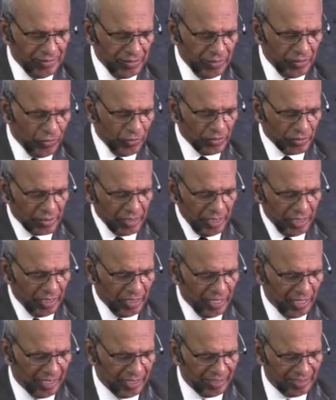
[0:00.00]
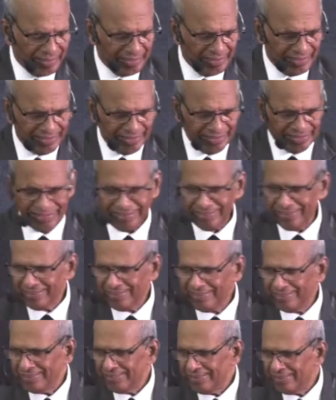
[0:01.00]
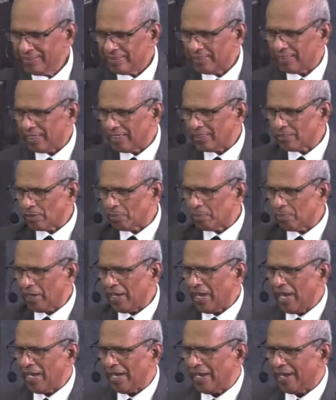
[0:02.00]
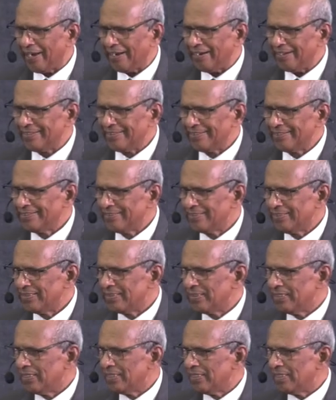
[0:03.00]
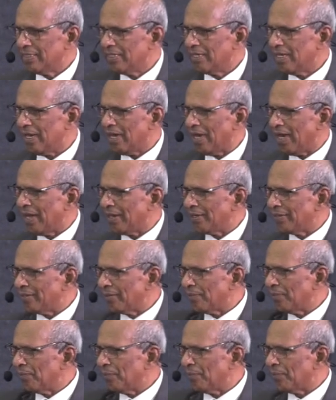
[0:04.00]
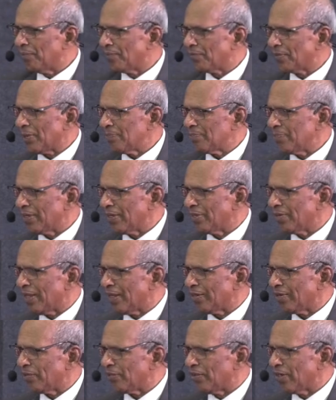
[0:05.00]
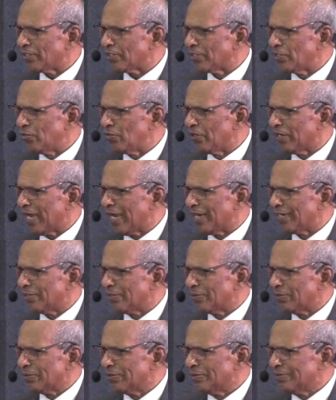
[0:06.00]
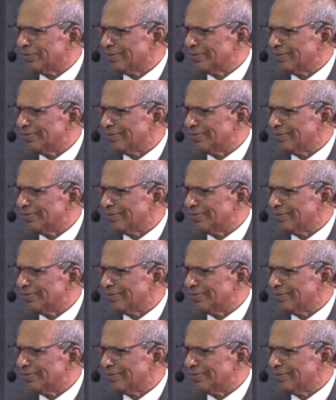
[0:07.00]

Your singing, He's playing. And something that what you can do